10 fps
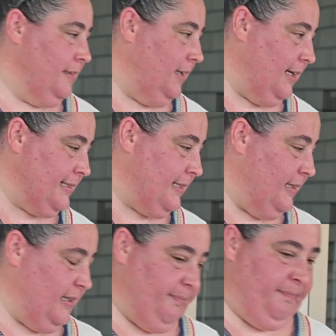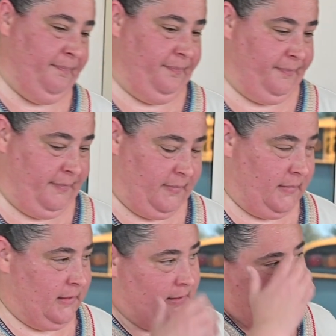Awesome.
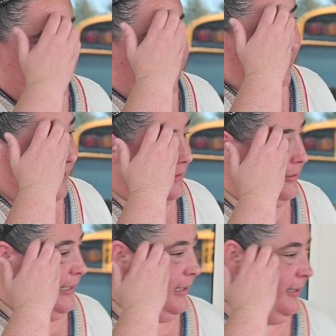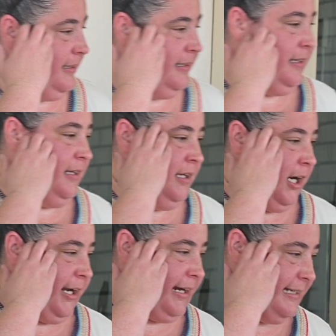How are you guys doing?
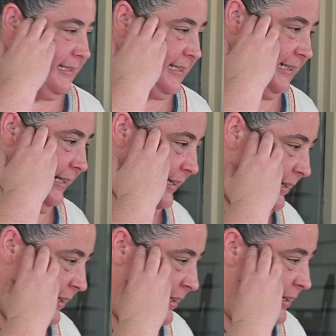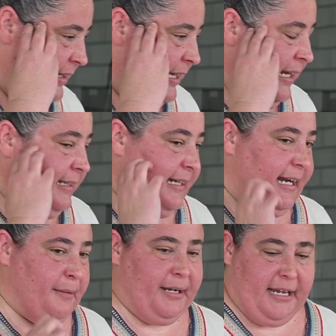Are you guys excited? Did
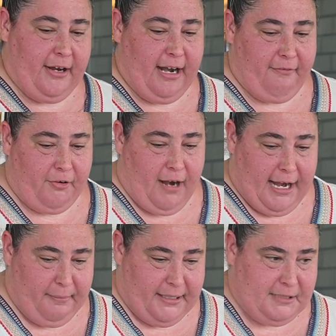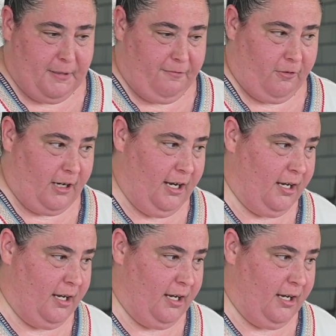anybody here ever ride a bus before?